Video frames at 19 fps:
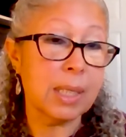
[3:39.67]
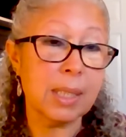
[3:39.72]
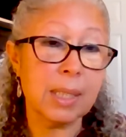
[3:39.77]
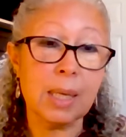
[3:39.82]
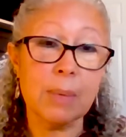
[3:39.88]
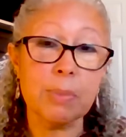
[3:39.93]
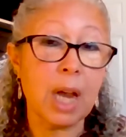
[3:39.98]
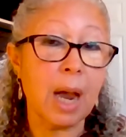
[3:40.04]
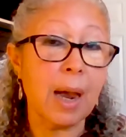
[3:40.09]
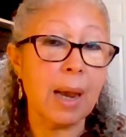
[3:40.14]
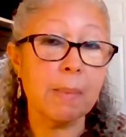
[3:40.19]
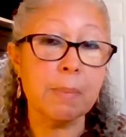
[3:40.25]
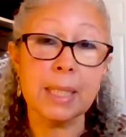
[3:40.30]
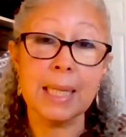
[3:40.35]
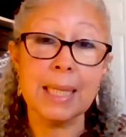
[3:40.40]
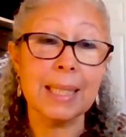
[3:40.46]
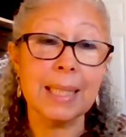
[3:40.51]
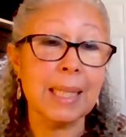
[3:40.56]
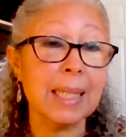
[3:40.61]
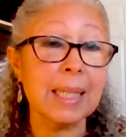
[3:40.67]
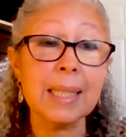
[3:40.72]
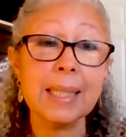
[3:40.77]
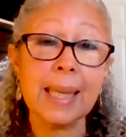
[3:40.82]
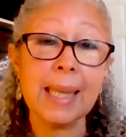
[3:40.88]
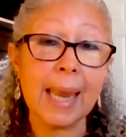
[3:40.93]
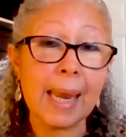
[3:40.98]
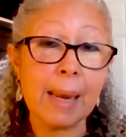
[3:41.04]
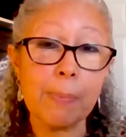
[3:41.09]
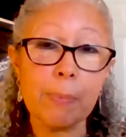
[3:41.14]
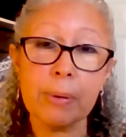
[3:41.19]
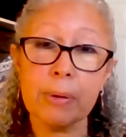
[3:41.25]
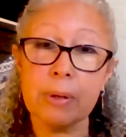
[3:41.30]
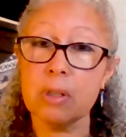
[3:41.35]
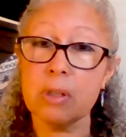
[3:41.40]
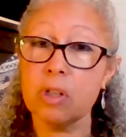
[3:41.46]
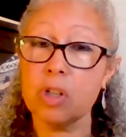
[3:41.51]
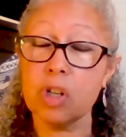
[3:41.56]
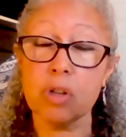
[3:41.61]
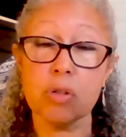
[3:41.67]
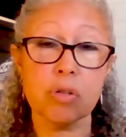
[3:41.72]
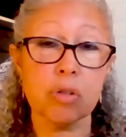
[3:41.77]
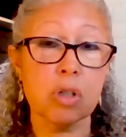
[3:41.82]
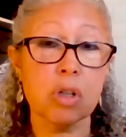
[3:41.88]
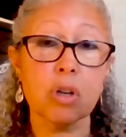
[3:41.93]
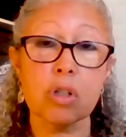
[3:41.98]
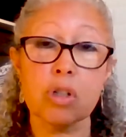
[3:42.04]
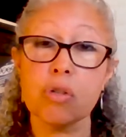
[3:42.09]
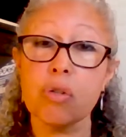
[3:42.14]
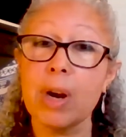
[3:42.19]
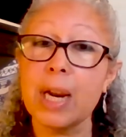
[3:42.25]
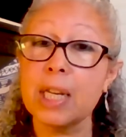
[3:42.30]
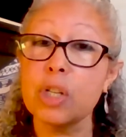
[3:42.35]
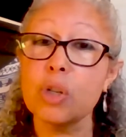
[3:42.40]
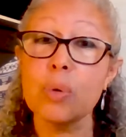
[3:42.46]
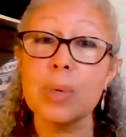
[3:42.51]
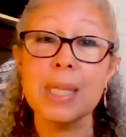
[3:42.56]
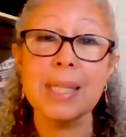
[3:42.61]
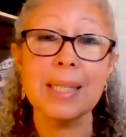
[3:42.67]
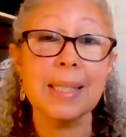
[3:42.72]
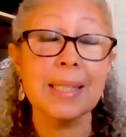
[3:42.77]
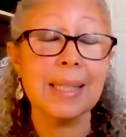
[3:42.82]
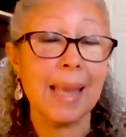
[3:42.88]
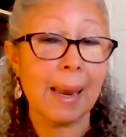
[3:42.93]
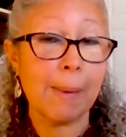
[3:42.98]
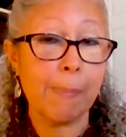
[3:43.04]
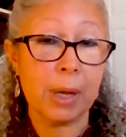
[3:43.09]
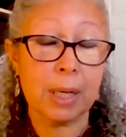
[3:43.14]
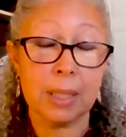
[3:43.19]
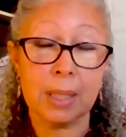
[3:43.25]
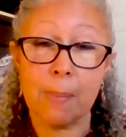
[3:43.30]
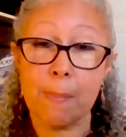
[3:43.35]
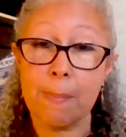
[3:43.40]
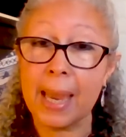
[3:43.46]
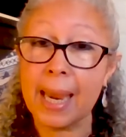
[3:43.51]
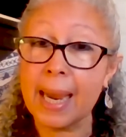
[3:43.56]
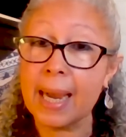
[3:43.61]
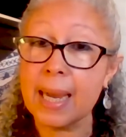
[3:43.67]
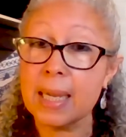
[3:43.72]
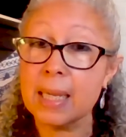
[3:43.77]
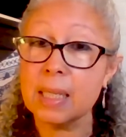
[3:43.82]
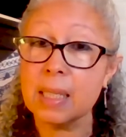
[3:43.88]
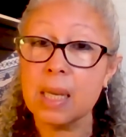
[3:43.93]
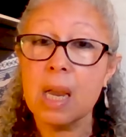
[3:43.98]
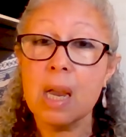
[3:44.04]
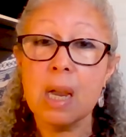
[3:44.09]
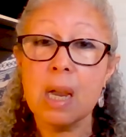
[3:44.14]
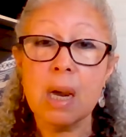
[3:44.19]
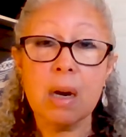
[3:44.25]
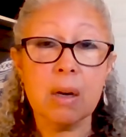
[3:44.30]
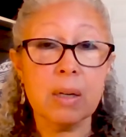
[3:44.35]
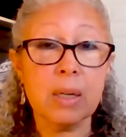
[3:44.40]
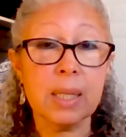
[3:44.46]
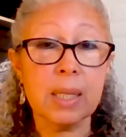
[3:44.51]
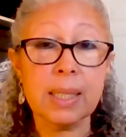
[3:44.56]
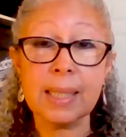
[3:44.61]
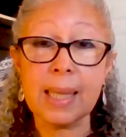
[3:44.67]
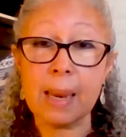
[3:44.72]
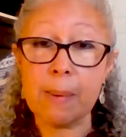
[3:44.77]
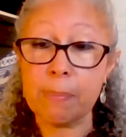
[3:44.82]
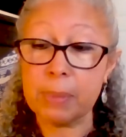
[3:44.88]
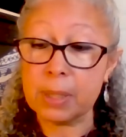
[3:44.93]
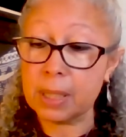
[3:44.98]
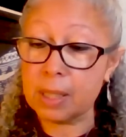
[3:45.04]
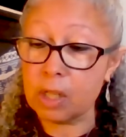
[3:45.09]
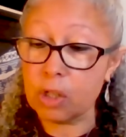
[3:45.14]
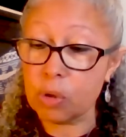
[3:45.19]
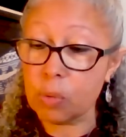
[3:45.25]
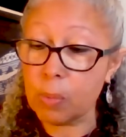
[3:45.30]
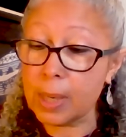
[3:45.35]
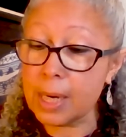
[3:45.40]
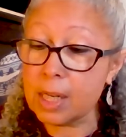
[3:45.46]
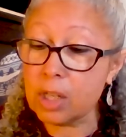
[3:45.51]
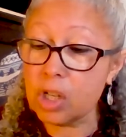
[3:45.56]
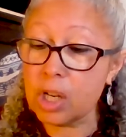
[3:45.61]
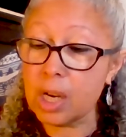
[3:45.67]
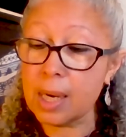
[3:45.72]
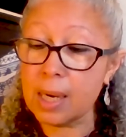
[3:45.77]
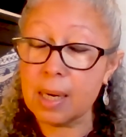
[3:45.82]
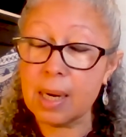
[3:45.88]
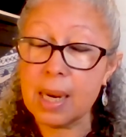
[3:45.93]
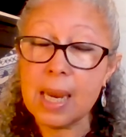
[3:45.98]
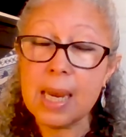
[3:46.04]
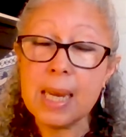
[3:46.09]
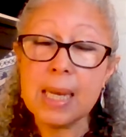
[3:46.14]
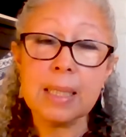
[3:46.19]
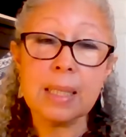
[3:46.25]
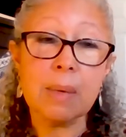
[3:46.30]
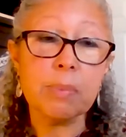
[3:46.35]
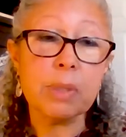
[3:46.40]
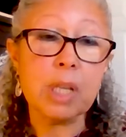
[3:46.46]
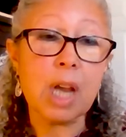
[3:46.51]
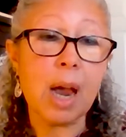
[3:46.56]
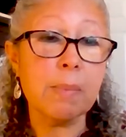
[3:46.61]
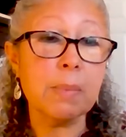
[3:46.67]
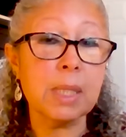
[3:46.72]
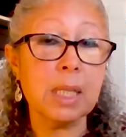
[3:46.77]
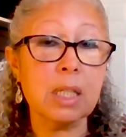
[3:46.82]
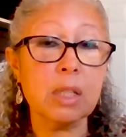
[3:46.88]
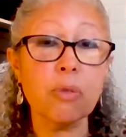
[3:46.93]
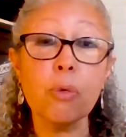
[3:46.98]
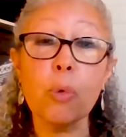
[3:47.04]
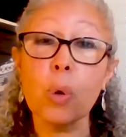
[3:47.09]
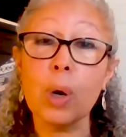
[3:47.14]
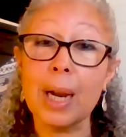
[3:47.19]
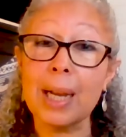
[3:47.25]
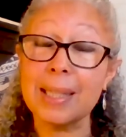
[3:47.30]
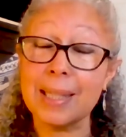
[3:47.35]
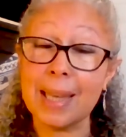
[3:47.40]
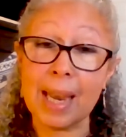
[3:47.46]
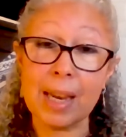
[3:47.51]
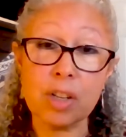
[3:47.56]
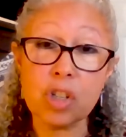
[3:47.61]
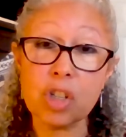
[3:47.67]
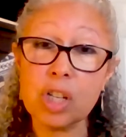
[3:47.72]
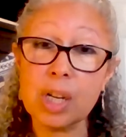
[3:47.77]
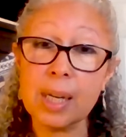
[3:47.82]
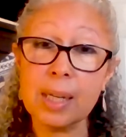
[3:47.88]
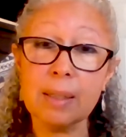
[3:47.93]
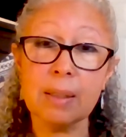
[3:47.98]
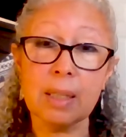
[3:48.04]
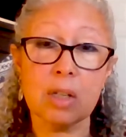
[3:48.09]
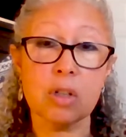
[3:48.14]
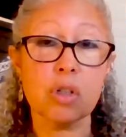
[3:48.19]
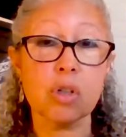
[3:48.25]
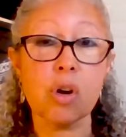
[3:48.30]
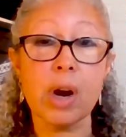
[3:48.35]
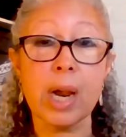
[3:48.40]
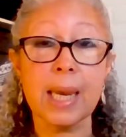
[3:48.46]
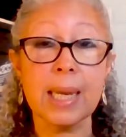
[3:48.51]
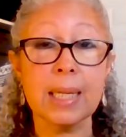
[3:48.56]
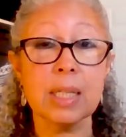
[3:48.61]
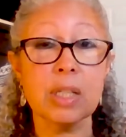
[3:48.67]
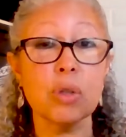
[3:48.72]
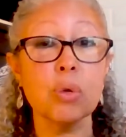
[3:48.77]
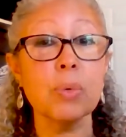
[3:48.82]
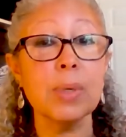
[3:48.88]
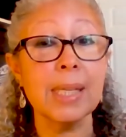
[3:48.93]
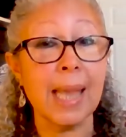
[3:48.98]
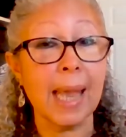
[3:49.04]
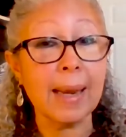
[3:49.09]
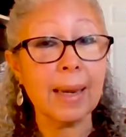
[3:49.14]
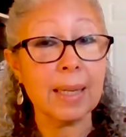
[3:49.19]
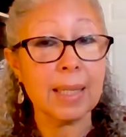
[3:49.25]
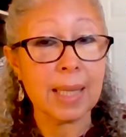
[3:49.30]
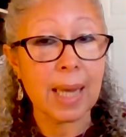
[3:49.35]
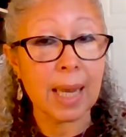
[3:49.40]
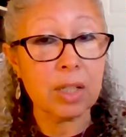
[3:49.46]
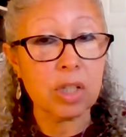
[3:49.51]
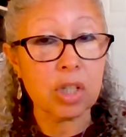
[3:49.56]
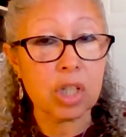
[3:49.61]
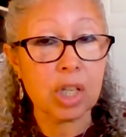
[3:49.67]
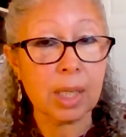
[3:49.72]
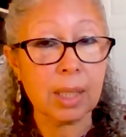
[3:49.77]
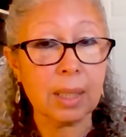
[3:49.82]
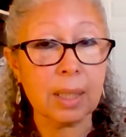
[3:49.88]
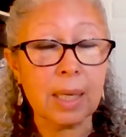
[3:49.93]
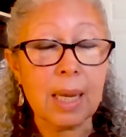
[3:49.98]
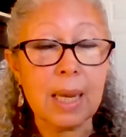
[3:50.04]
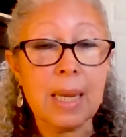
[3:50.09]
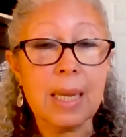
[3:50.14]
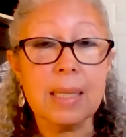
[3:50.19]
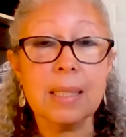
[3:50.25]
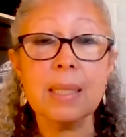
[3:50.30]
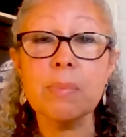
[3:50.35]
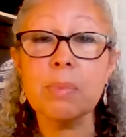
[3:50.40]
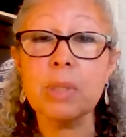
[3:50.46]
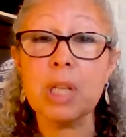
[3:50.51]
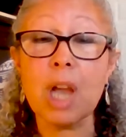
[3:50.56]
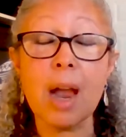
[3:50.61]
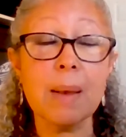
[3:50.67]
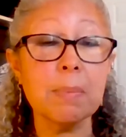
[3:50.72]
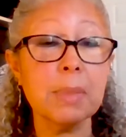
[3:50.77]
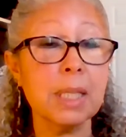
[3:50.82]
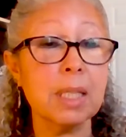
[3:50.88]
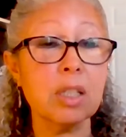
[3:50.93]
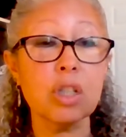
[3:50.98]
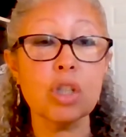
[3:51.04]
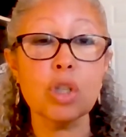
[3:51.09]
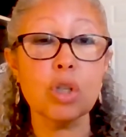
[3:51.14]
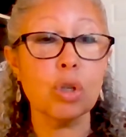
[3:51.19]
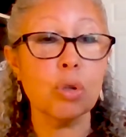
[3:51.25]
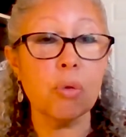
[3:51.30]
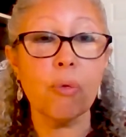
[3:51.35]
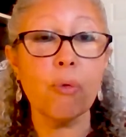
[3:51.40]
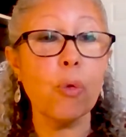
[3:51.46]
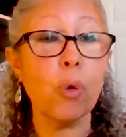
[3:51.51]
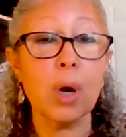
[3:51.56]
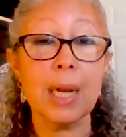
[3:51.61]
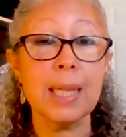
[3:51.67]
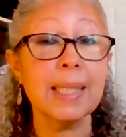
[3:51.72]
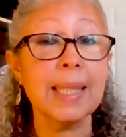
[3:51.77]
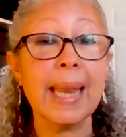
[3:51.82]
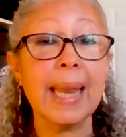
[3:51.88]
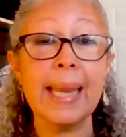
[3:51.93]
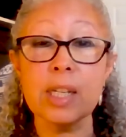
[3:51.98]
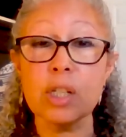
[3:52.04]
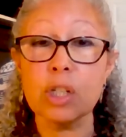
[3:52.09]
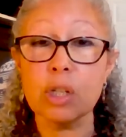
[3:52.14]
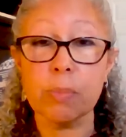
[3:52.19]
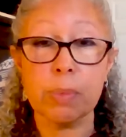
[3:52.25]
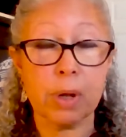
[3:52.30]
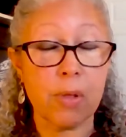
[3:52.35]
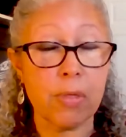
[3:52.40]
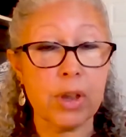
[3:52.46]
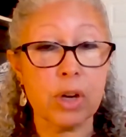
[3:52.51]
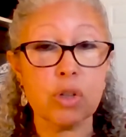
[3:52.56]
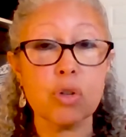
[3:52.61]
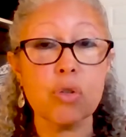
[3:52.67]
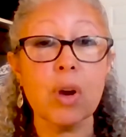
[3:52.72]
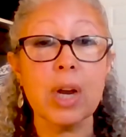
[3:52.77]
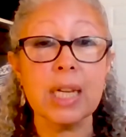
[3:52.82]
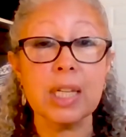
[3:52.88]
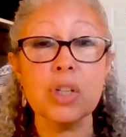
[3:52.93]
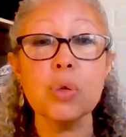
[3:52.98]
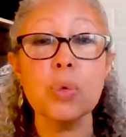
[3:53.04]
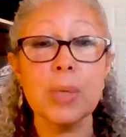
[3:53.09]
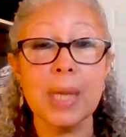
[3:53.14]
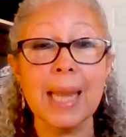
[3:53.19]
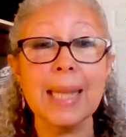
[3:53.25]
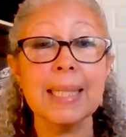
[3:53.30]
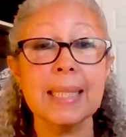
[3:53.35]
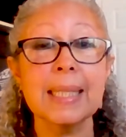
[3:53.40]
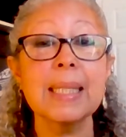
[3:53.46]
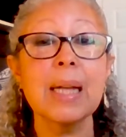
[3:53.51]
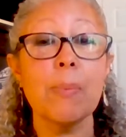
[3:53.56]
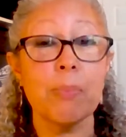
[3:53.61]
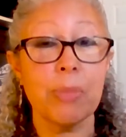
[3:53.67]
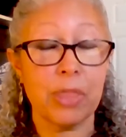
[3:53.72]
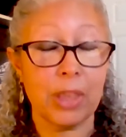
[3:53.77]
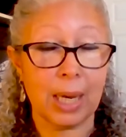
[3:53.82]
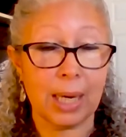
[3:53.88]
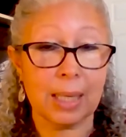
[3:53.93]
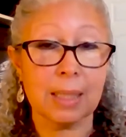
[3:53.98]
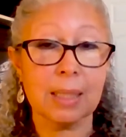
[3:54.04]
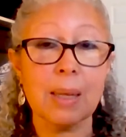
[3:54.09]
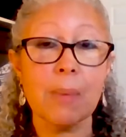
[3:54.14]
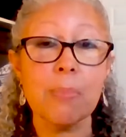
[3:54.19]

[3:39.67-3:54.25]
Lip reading: sometimes it's escape. Children are trying to escape a demand or escape a situation. Sometimes it's for attention. They're trying to get attention. Sometimes it's for a tangible. They're trying to get something